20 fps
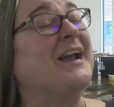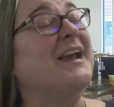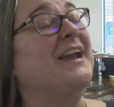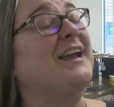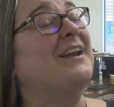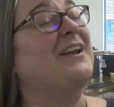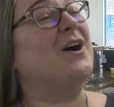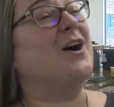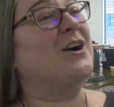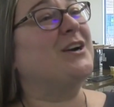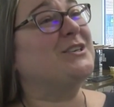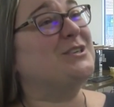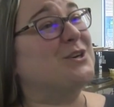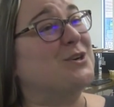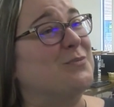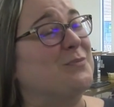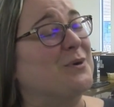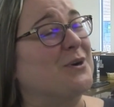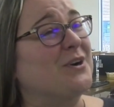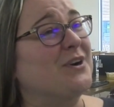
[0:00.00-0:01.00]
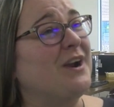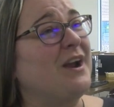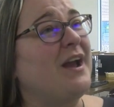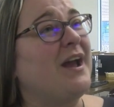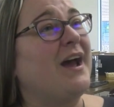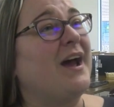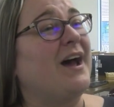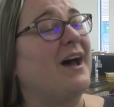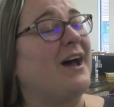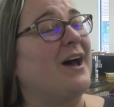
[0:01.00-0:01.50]
in October,
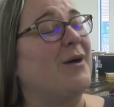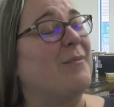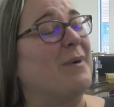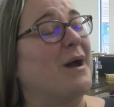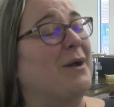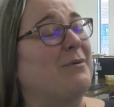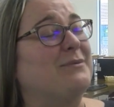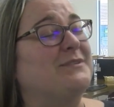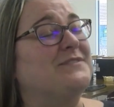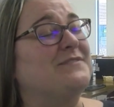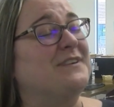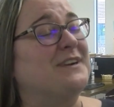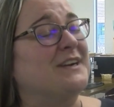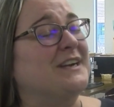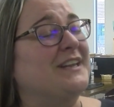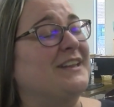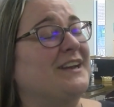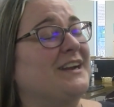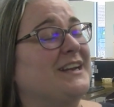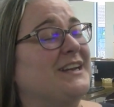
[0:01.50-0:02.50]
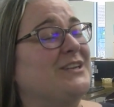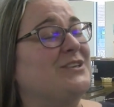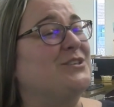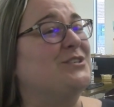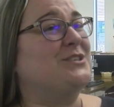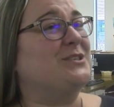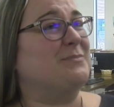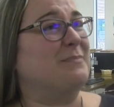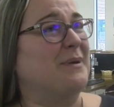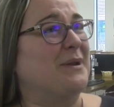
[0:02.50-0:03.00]
um, I was very lucky
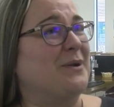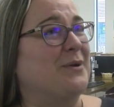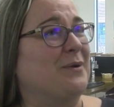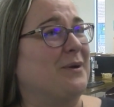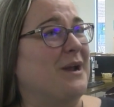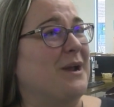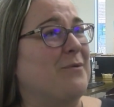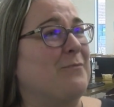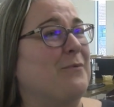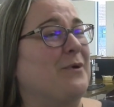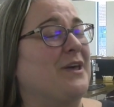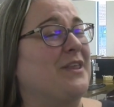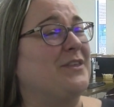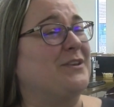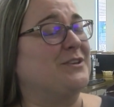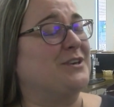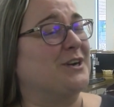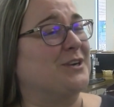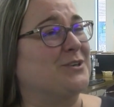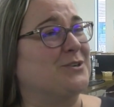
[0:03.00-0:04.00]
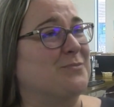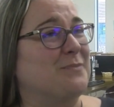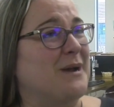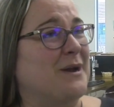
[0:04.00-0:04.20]
to submit a grant with Dr.